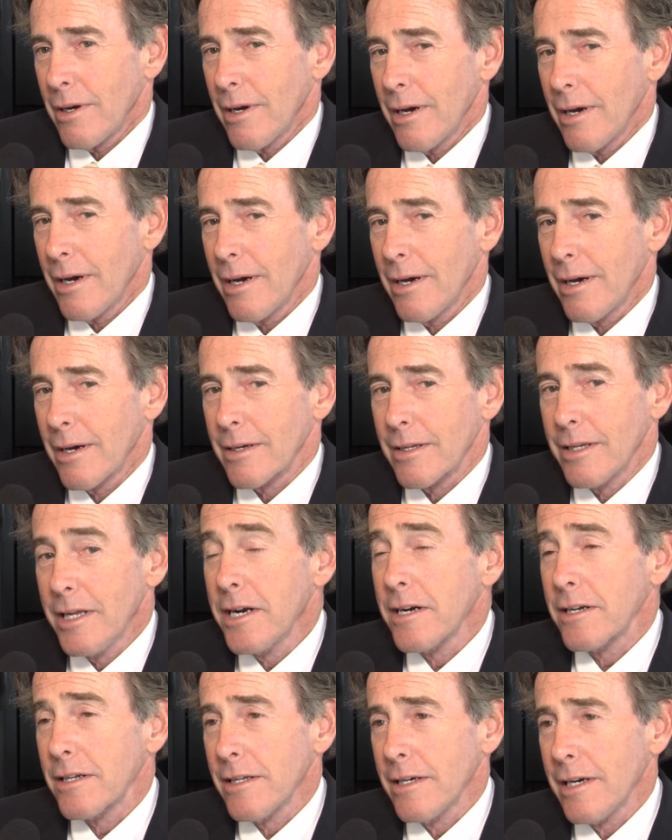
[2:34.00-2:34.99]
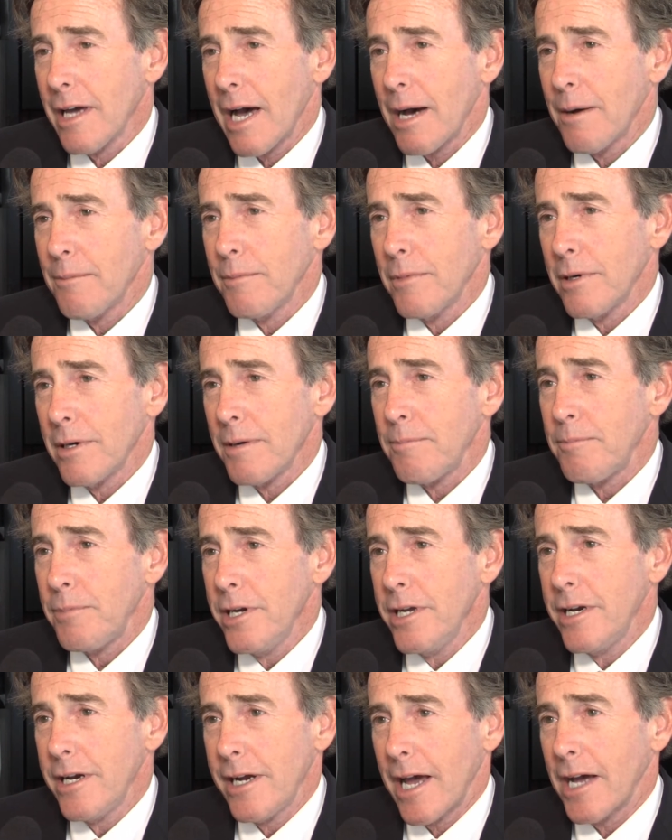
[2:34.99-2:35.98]
Clinically, I'm a
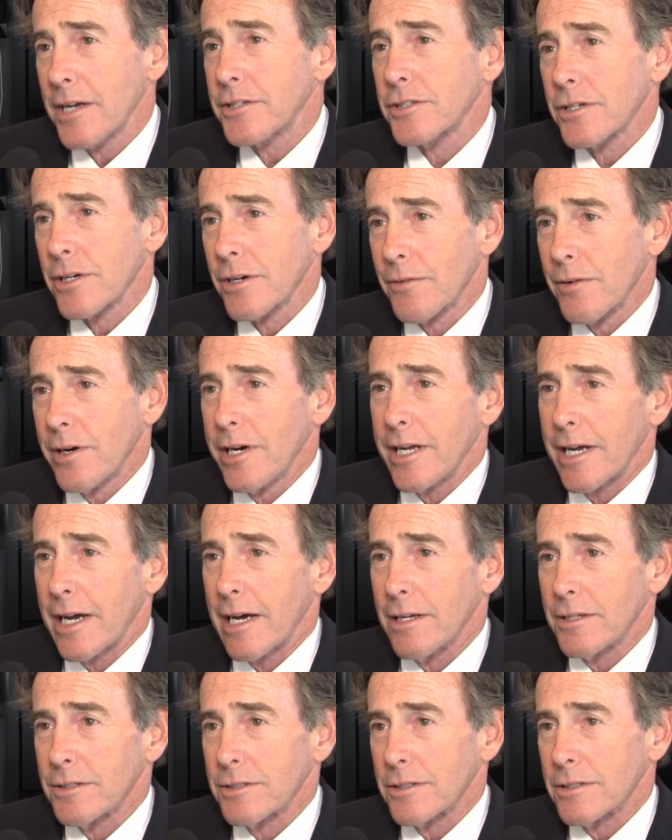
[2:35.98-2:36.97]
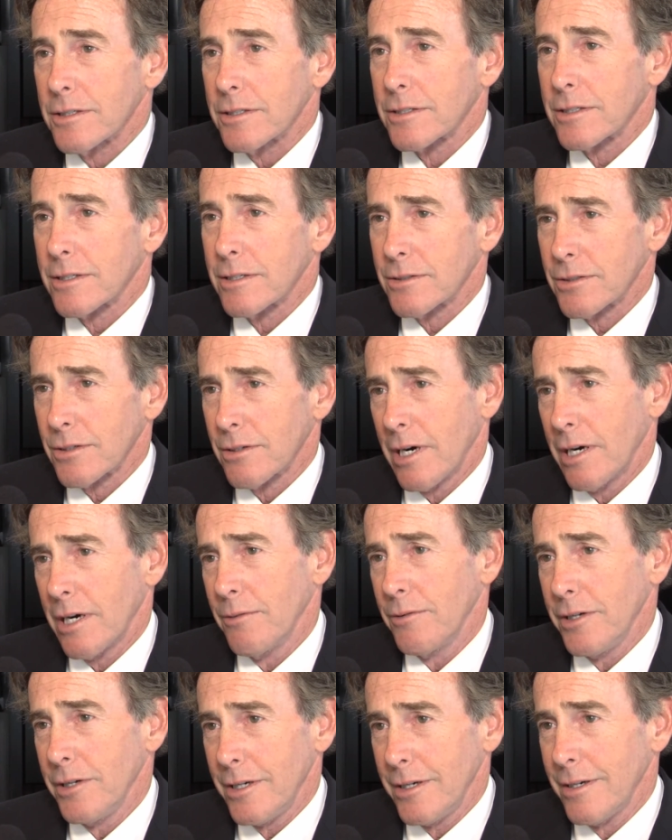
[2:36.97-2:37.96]
pediatric radiologist, so I
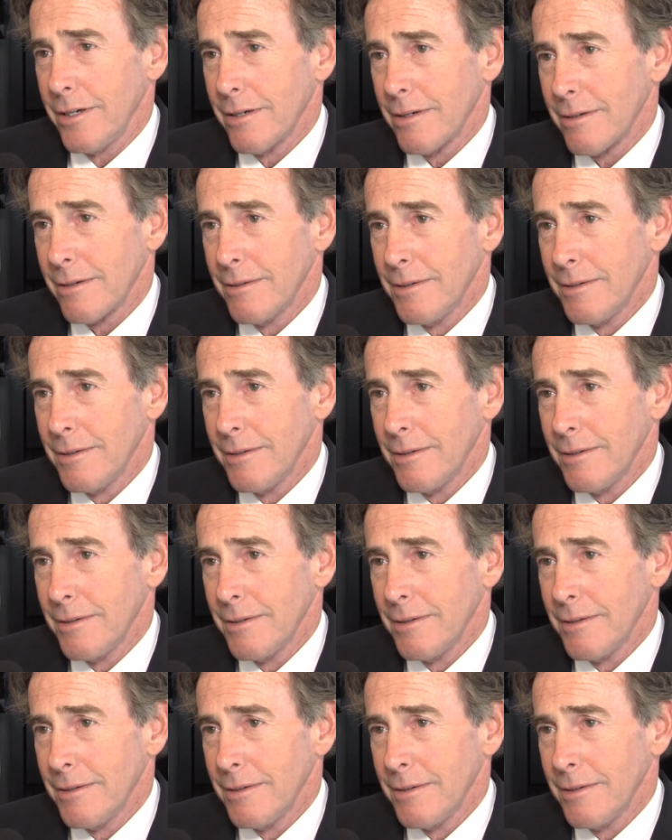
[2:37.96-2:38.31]
read